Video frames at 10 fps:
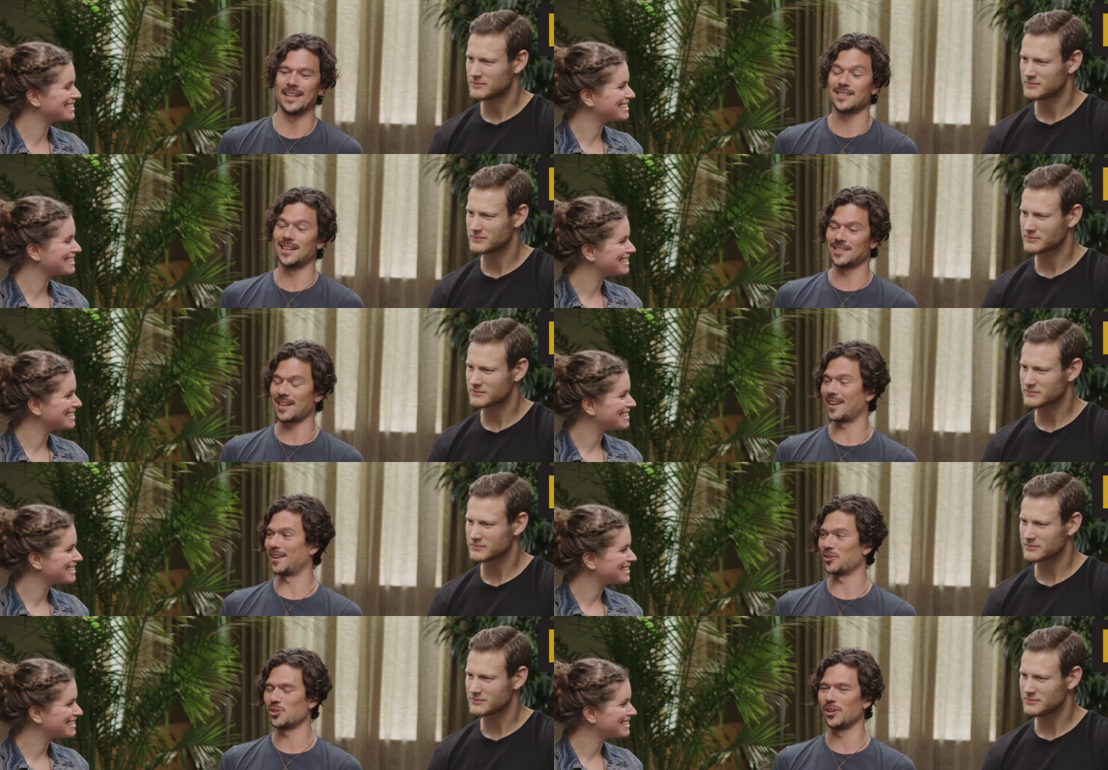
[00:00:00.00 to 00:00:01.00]
Speaker 1: that scene's cut
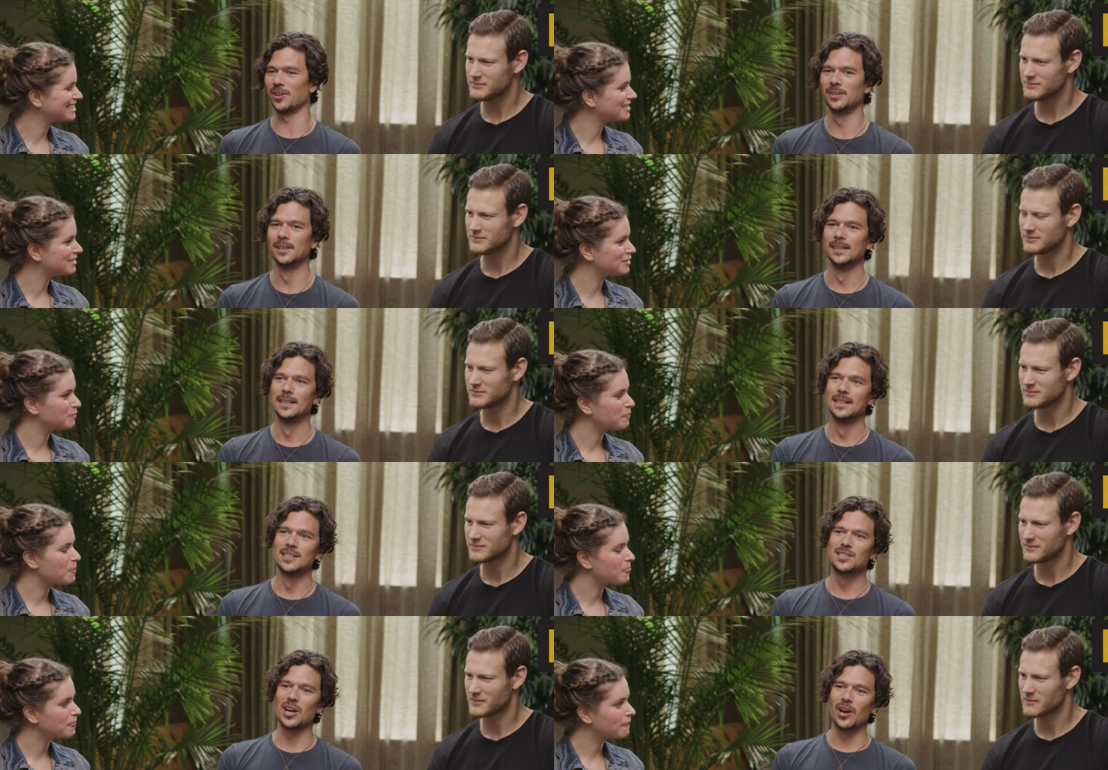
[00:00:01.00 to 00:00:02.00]
out of the show.
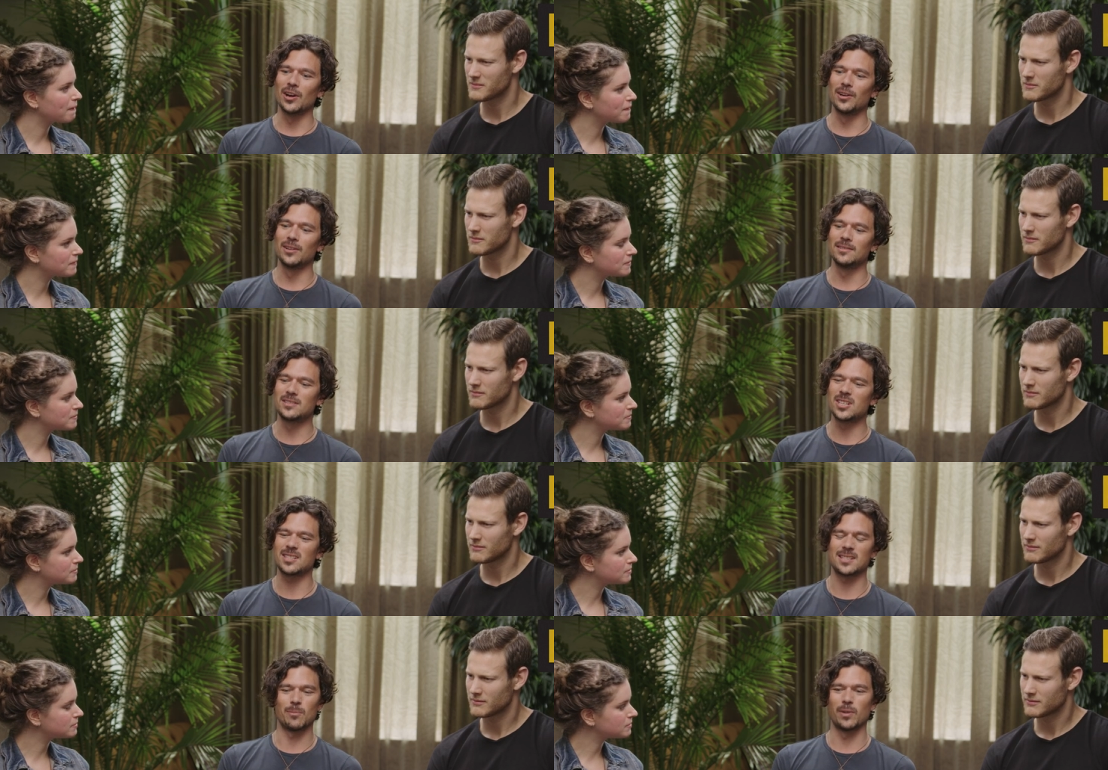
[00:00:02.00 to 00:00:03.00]
So
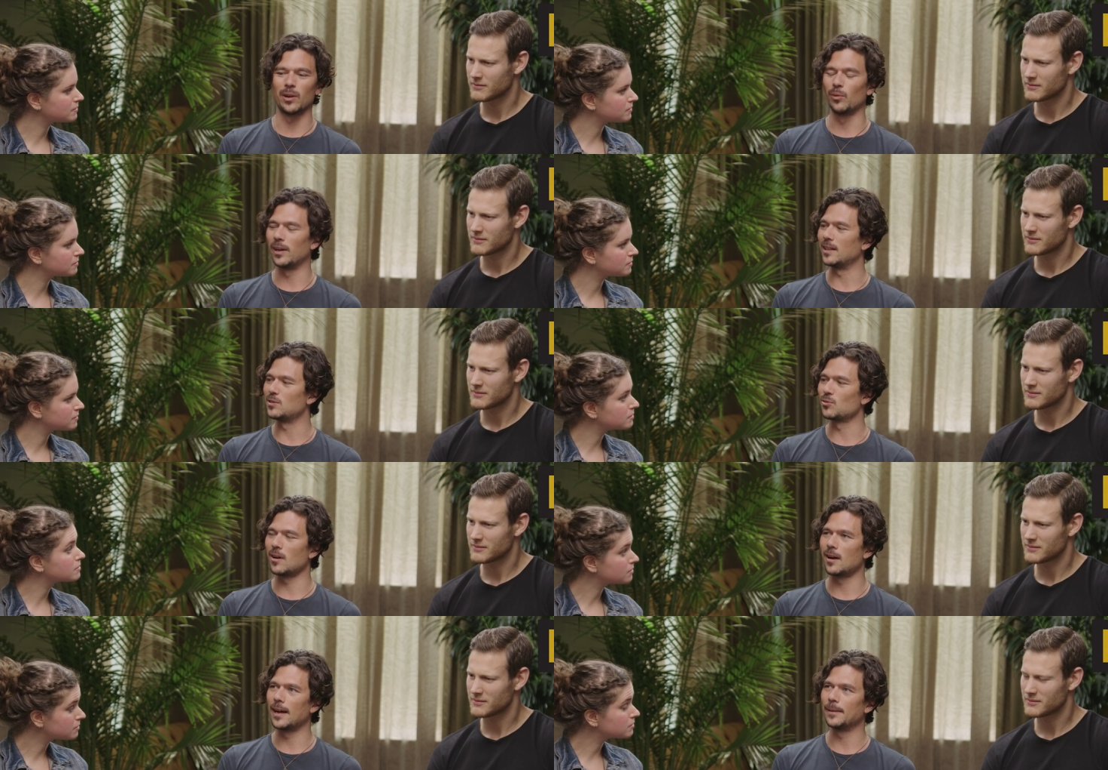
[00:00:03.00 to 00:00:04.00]
just somewhere really
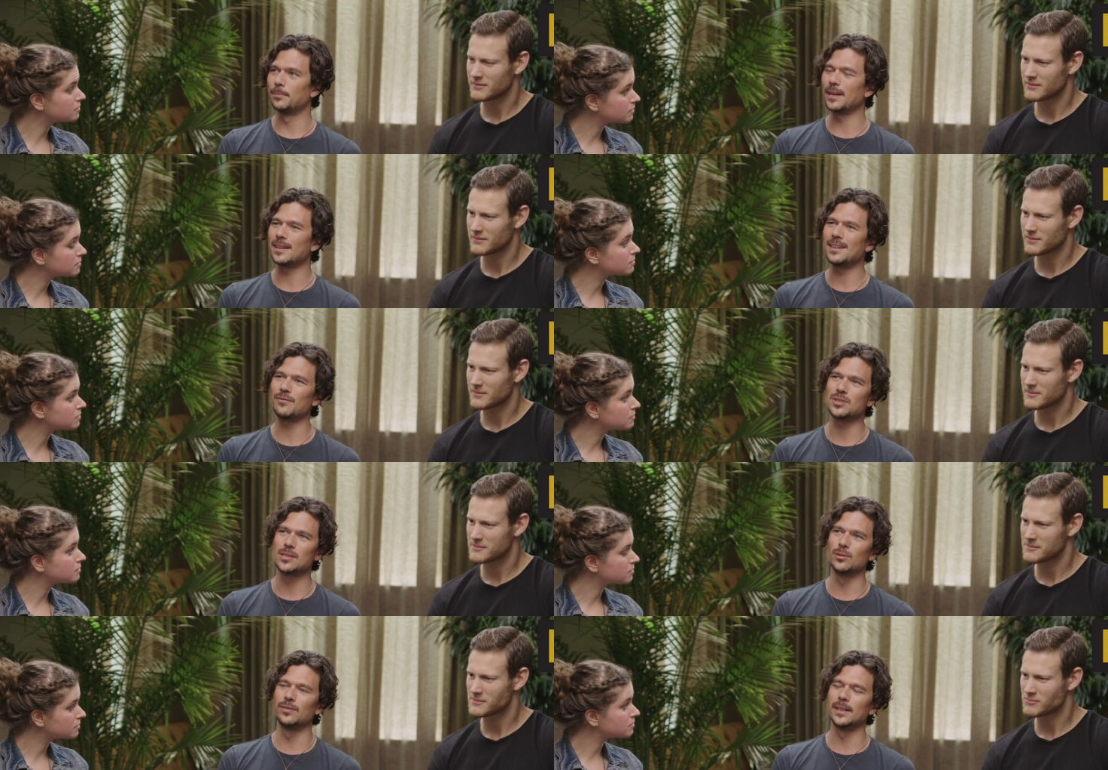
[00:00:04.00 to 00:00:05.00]
dry. But I think for
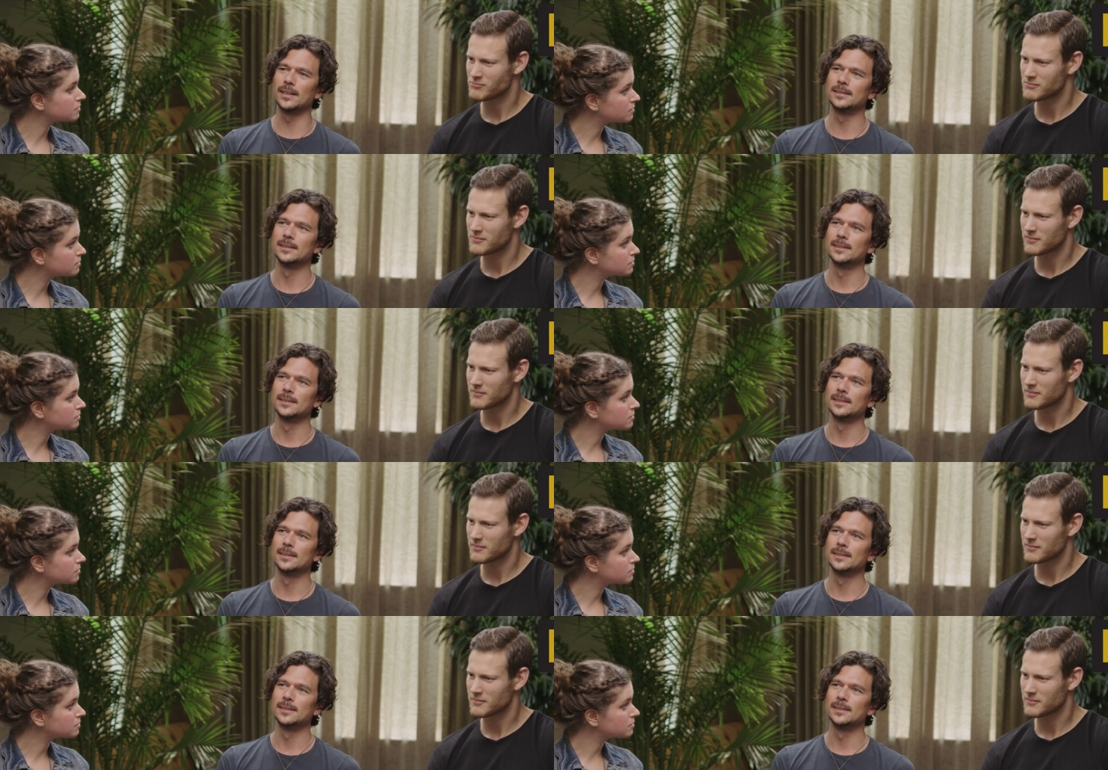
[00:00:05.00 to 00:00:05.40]
Silver,